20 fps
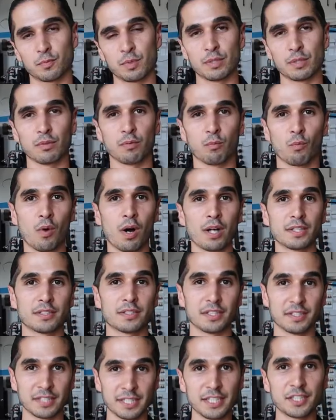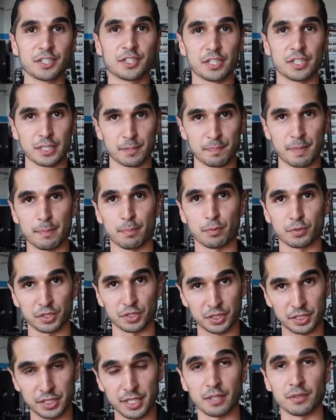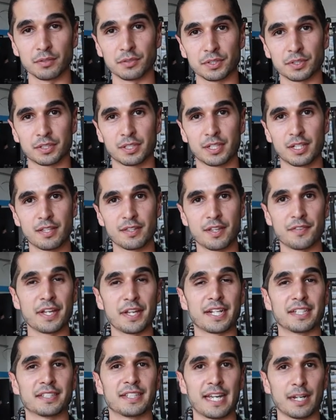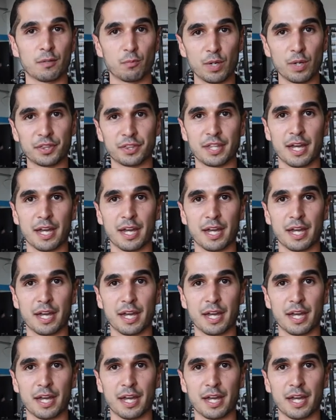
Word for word: We want to teach these people skills that they can take with